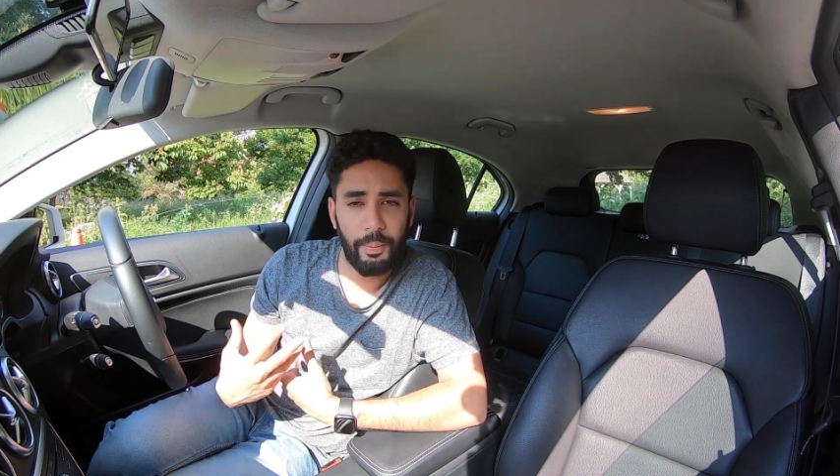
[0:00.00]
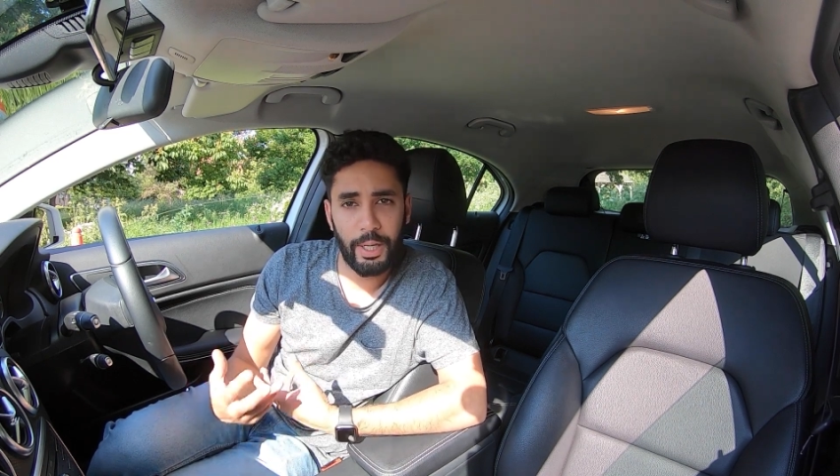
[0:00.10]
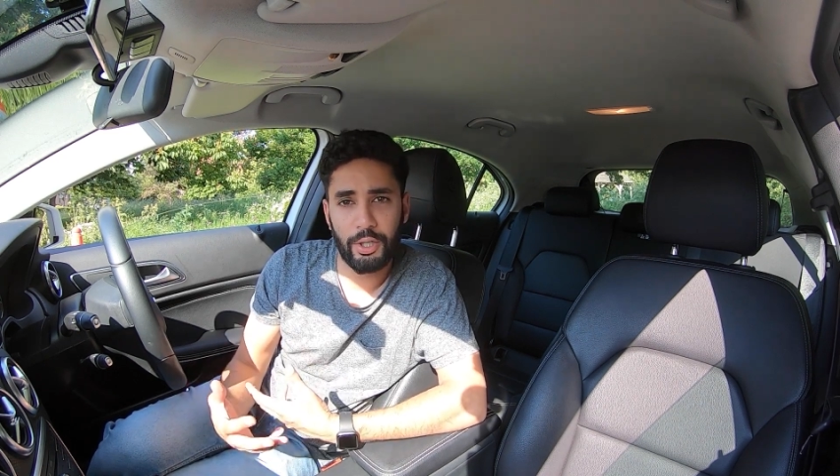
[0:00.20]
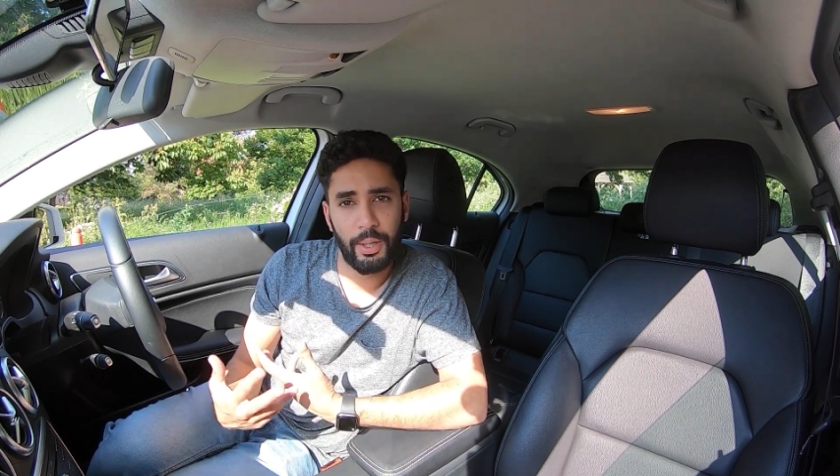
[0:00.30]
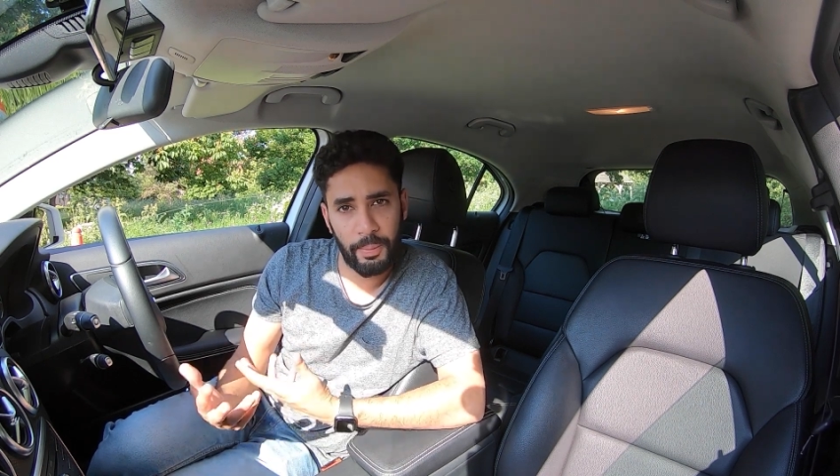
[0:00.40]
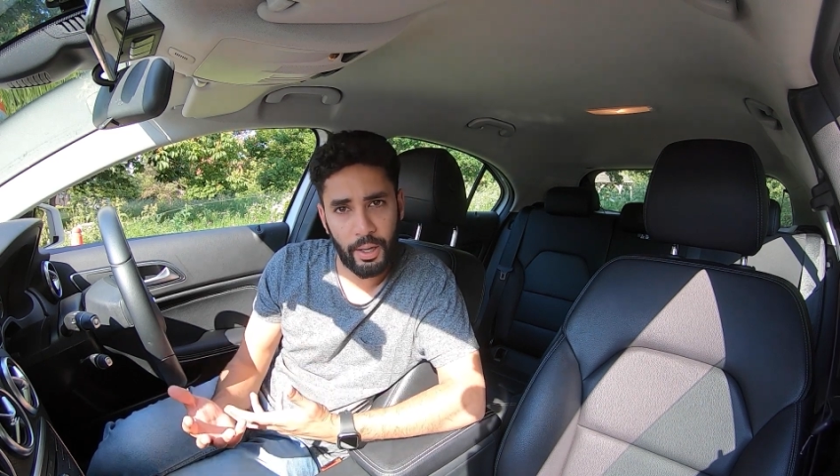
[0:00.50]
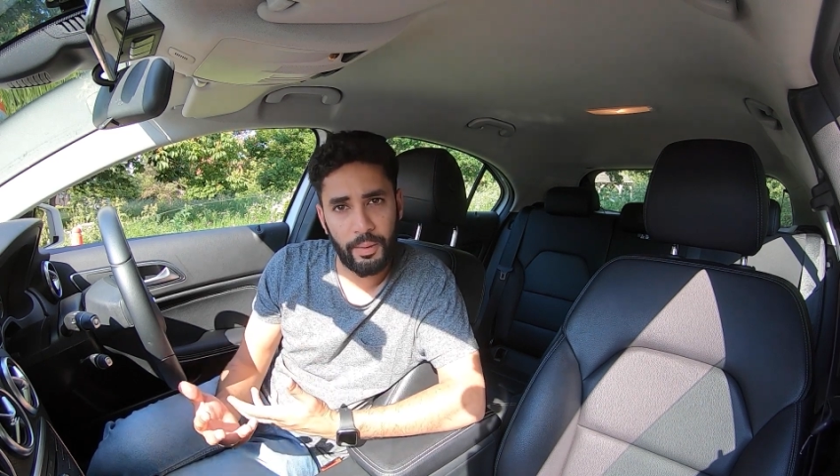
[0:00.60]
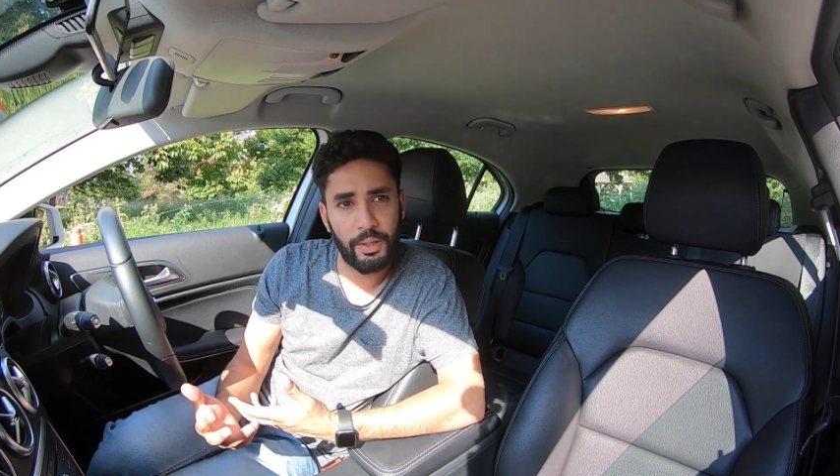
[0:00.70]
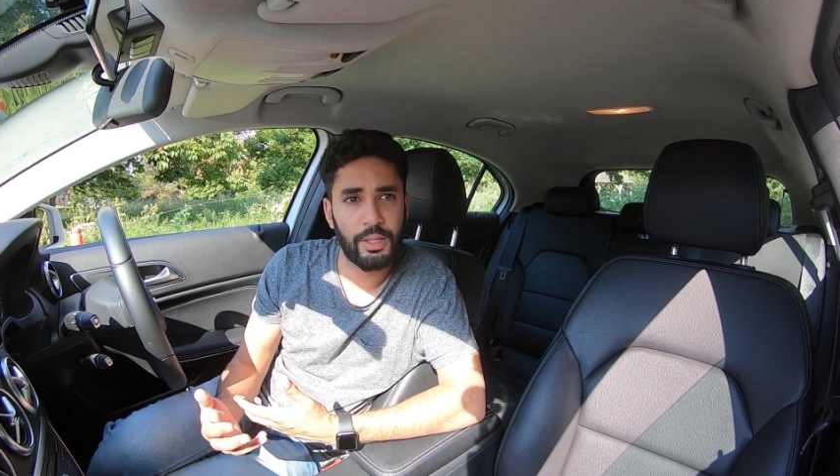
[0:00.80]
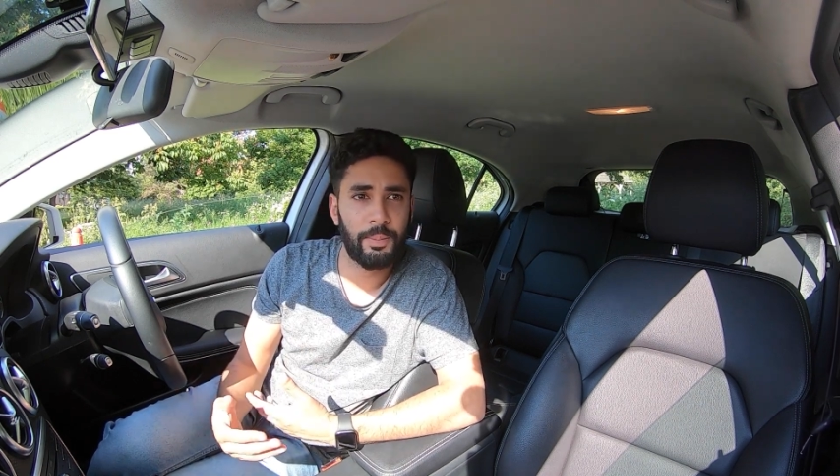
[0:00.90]
make sure you pick
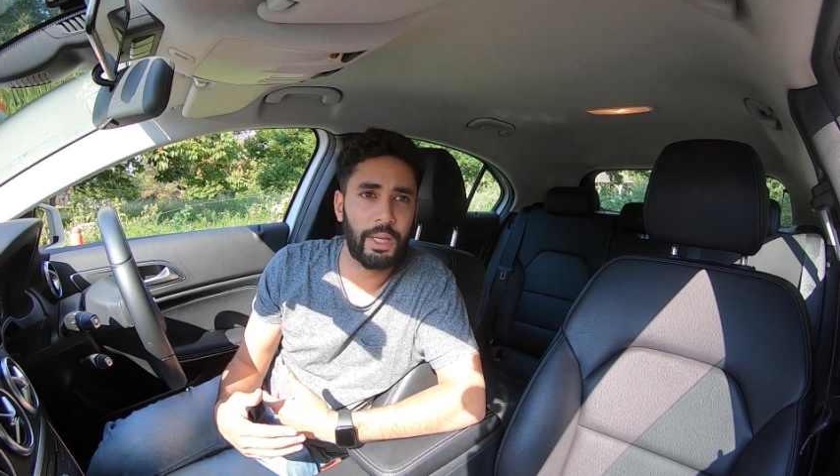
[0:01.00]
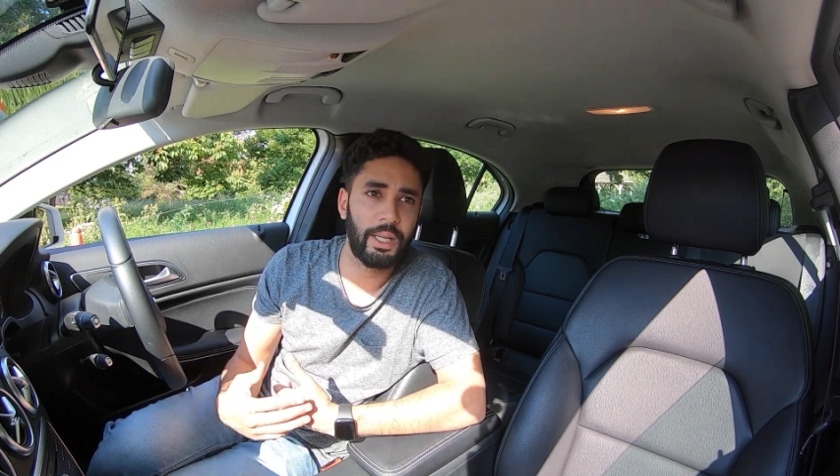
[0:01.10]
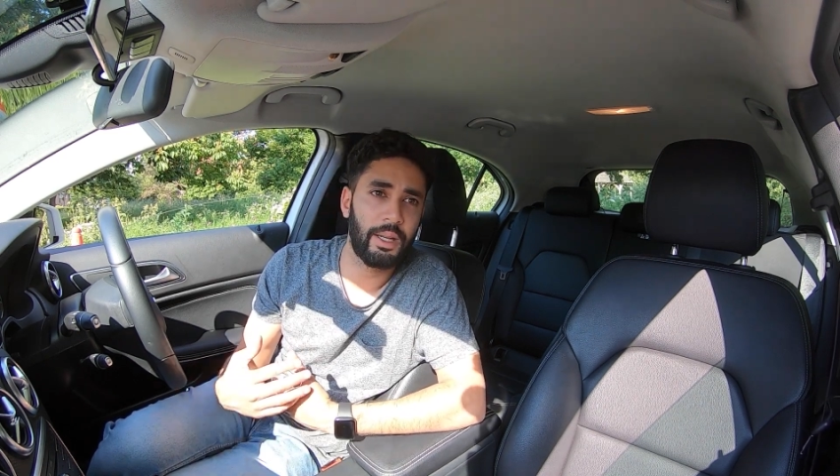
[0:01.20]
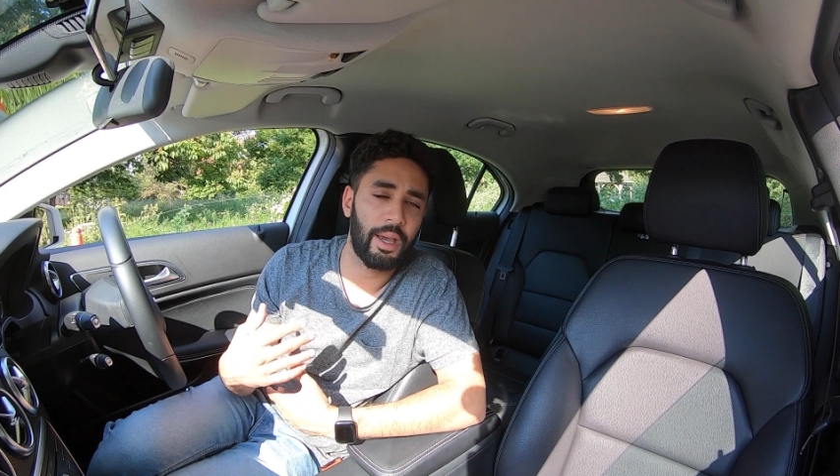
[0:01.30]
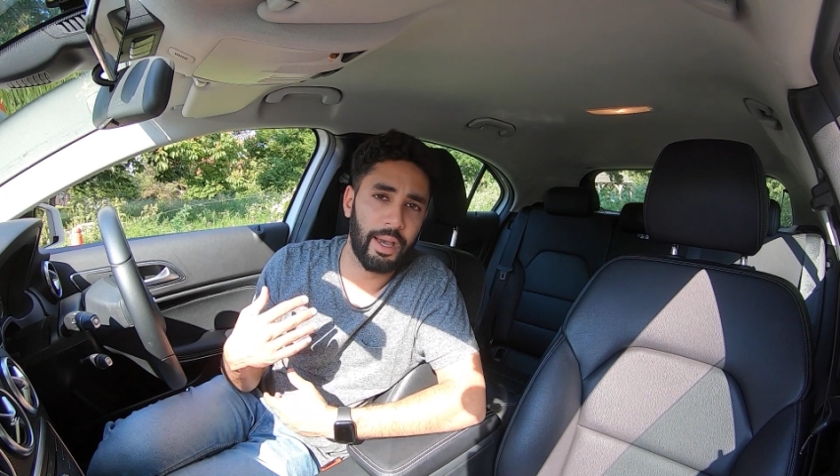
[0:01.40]
up your speed